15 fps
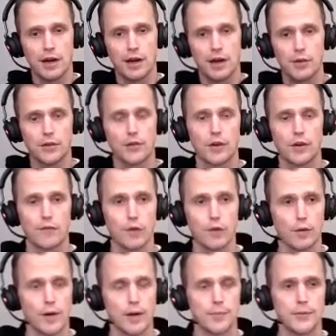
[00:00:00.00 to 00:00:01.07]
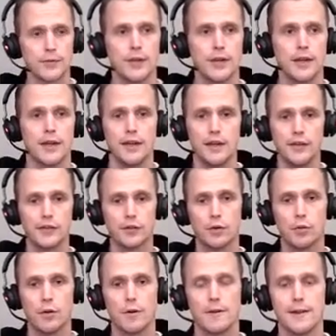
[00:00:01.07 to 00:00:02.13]
hours are the follow-ups, and
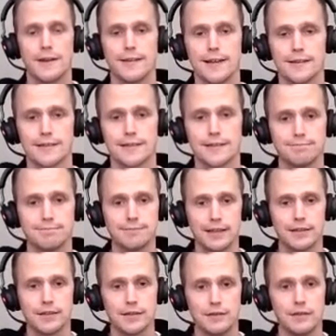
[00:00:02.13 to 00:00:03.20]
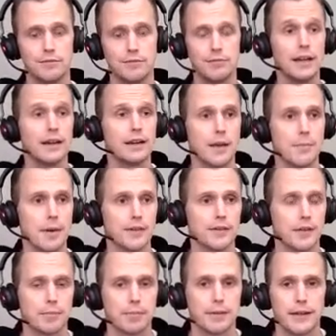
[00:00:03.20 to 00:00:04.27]
so on. And that's the real
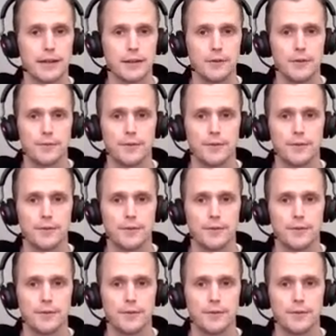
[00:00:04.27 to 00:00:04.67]
capacity planning you